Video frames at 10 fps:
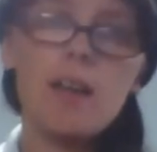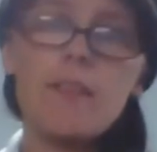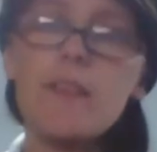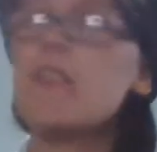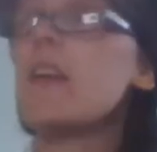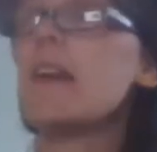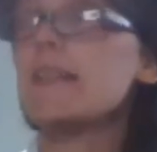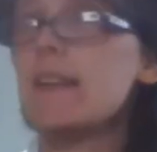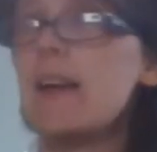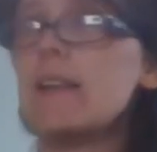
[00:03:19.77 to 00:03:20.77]
The third
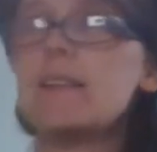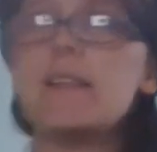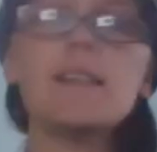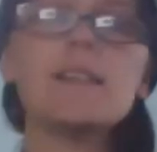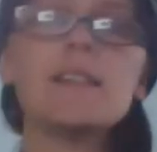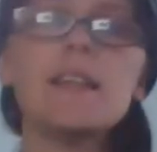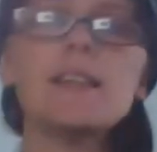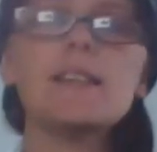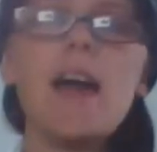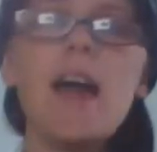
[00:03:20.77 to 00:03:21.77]
diet is the
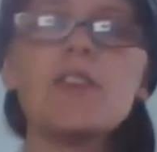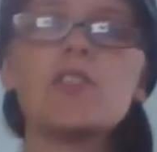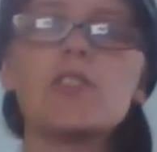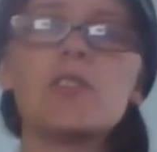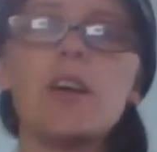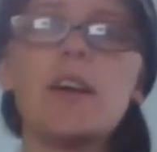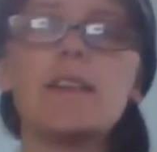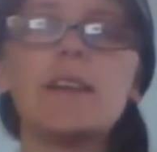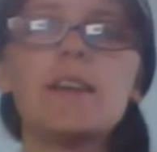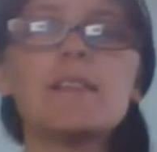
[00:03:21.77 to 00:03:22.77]
DASH diet.
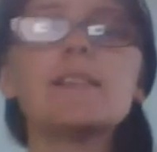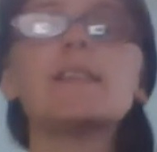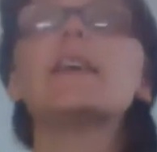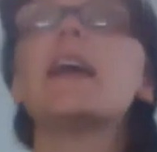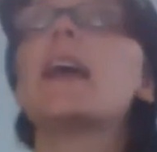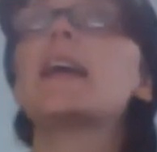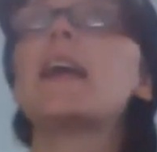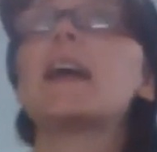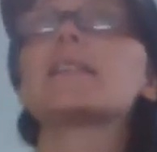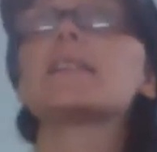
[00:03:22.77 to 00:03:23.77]
That's
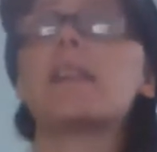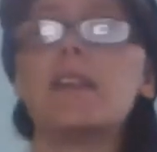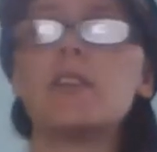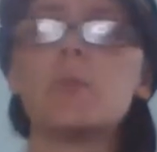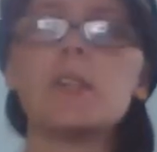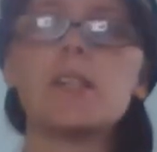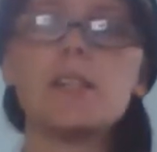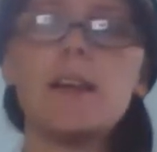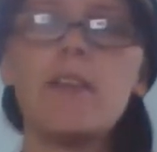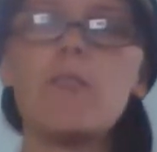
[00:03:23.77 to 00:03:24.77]
D-A-S-H, which
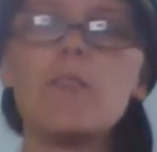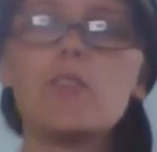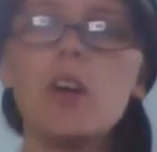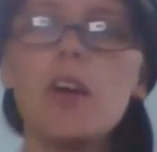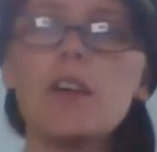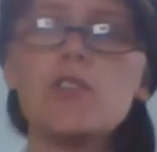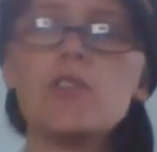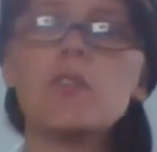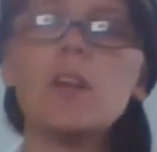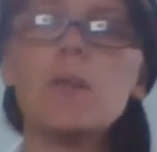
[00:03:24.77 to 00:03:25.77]
stands for
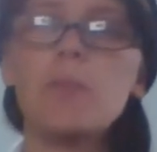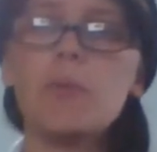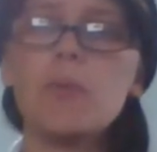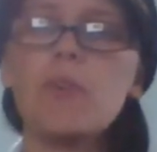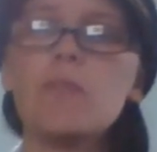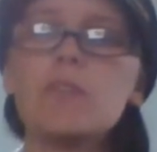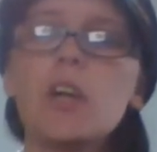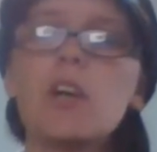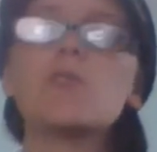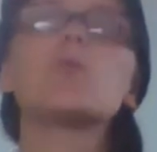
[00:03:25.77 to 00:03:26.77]
Dietary Approved
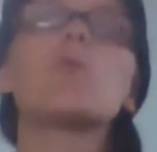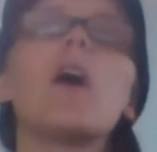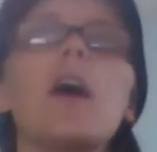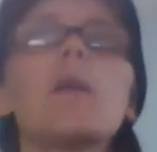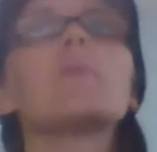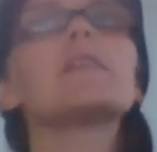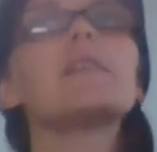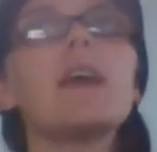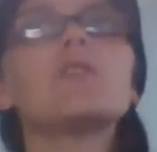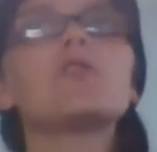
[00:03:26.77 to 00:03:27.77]
to
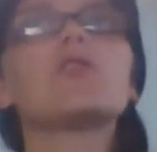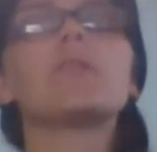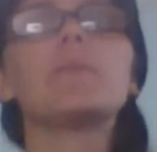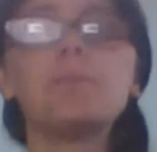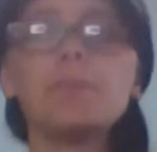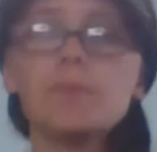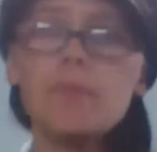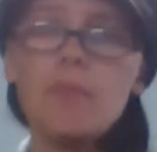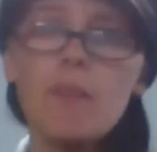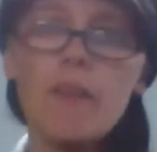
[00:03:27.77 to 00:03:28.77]
Hypertension.
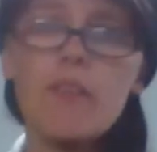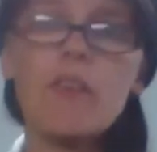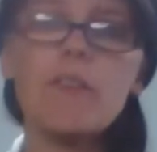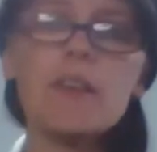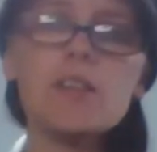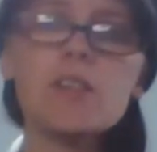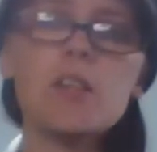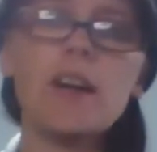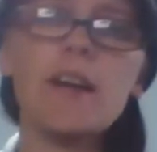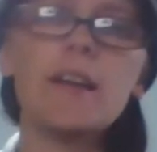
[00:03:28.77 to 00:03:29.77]
So this
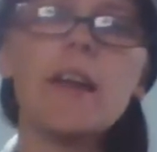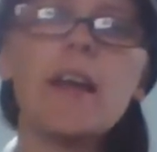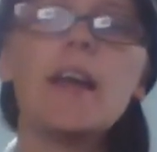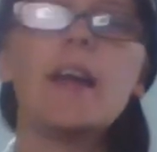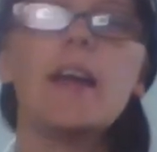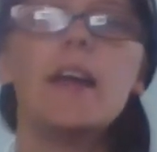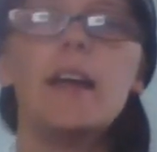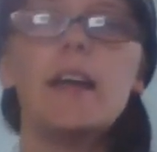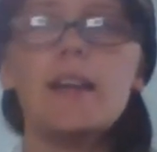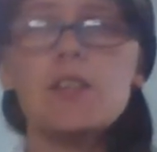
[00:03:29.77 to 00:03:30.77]
diet
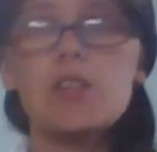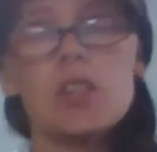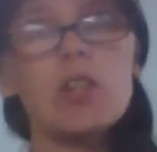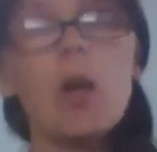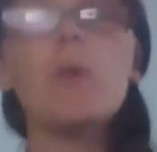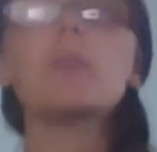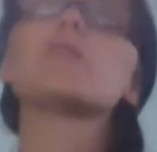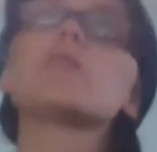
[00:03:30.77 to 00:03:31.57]
is to lower the